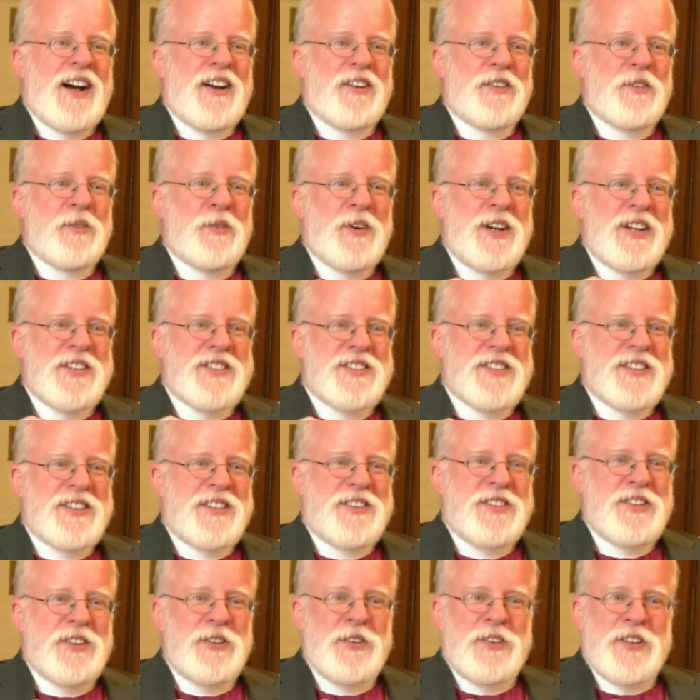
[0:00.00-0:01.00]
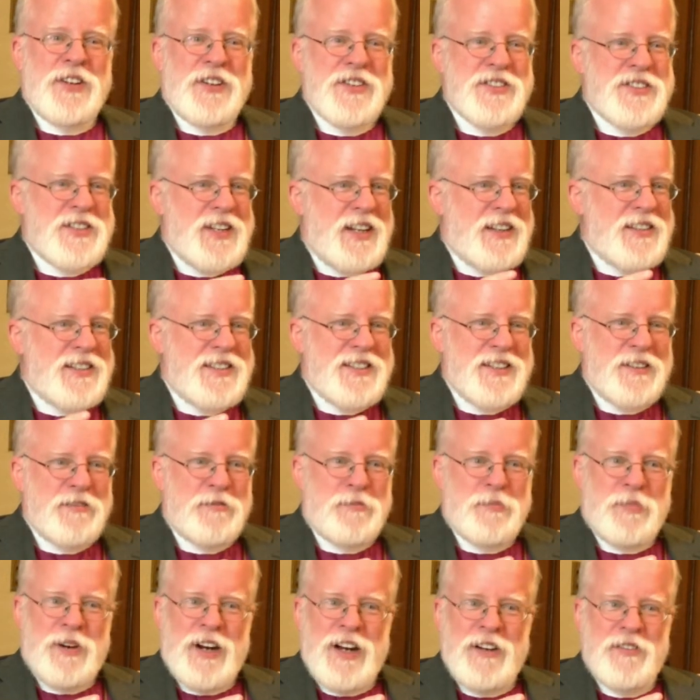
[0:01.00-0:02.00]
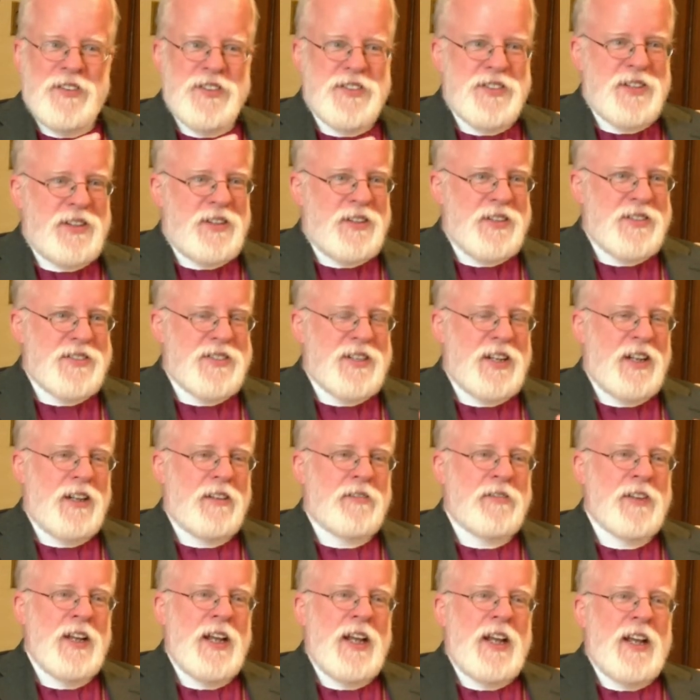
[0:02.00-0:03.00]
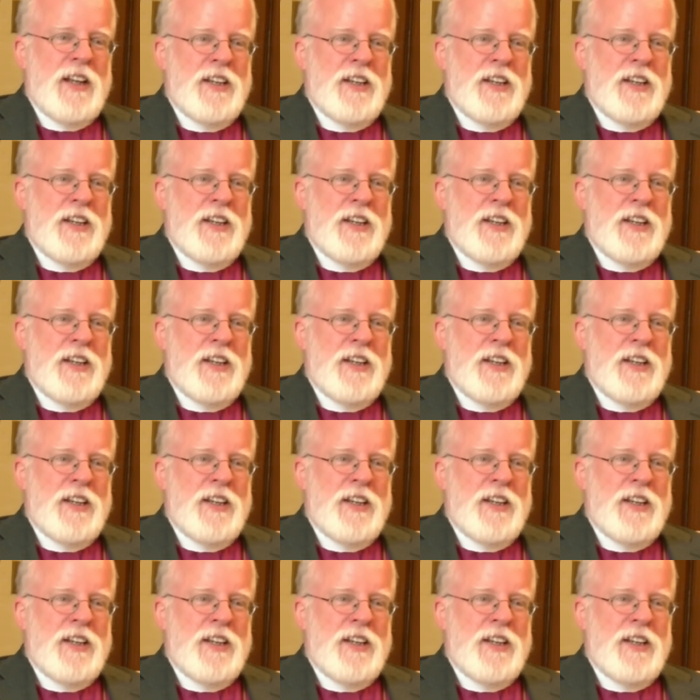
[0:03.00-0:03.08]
risk to their sense of privacy or self